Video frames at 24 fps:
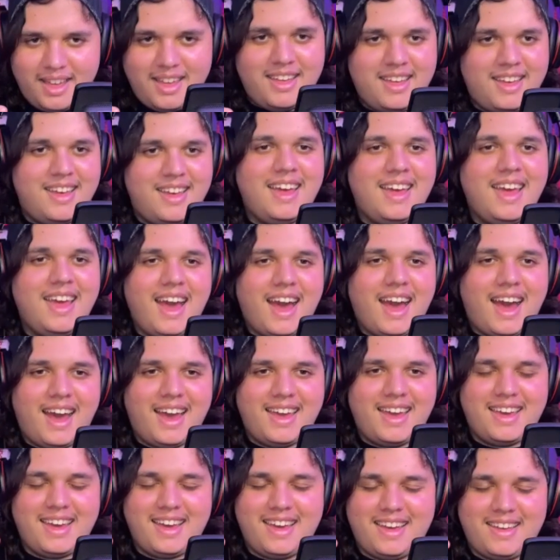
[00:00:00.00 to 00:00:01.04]

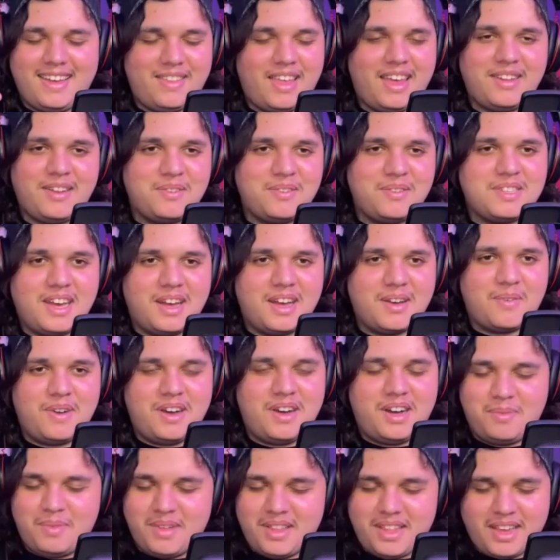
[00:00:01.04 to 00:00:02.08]
I uh, I don't talk
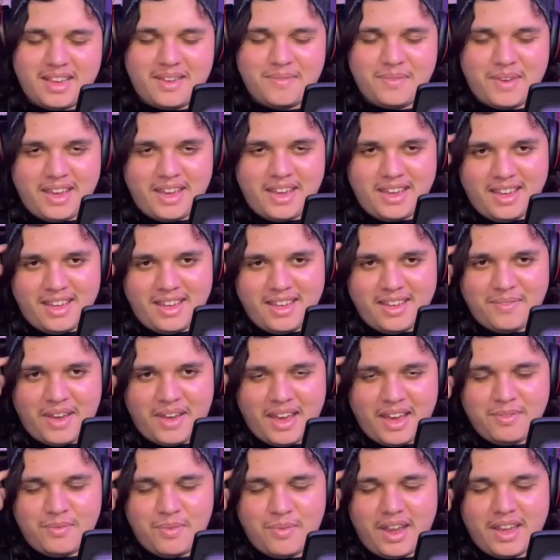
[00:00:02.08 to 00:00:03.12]
well, but like if I if
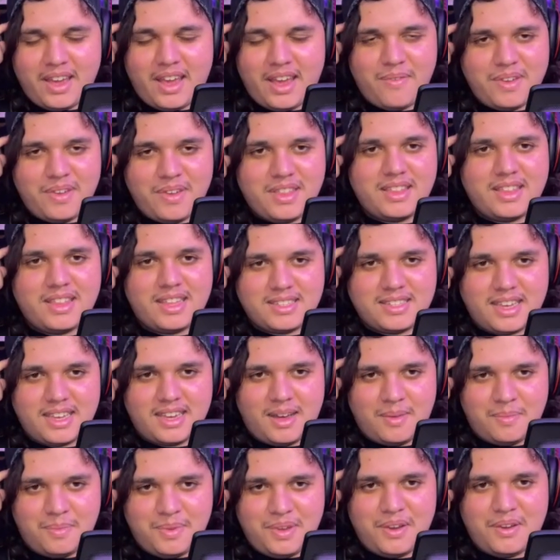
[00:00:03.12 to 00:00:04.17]
I write everything that's like
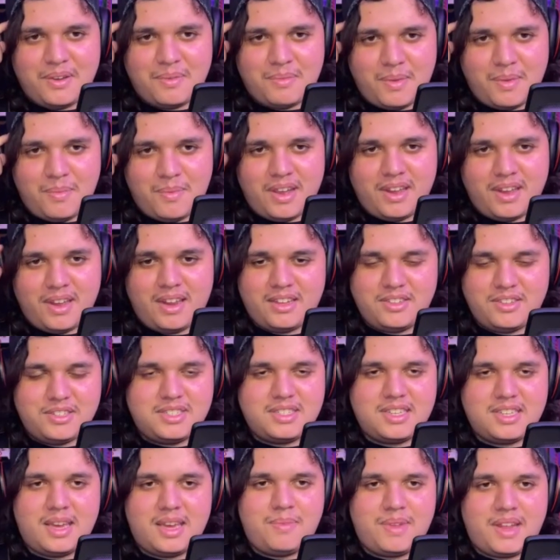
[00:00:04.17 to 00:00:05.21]
up here in my brain, I
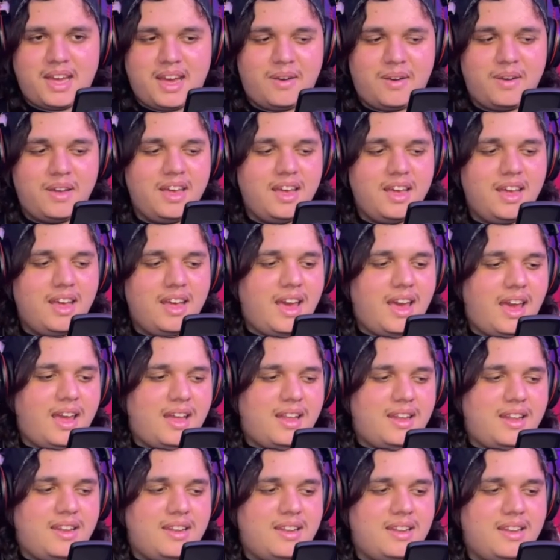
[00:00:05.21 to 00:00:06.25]
just type it out.
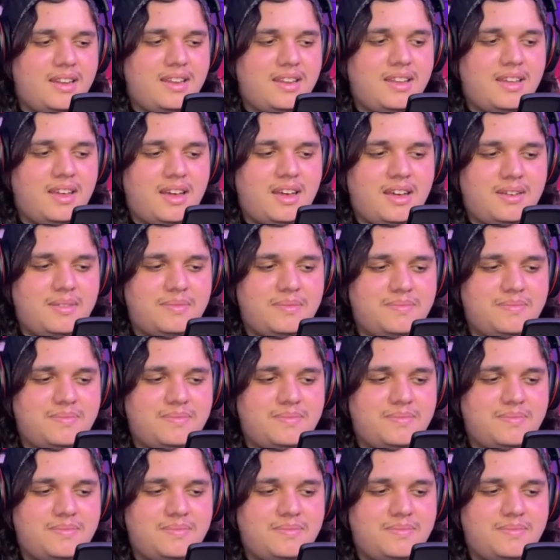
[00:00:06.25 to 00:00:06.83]
And yeah.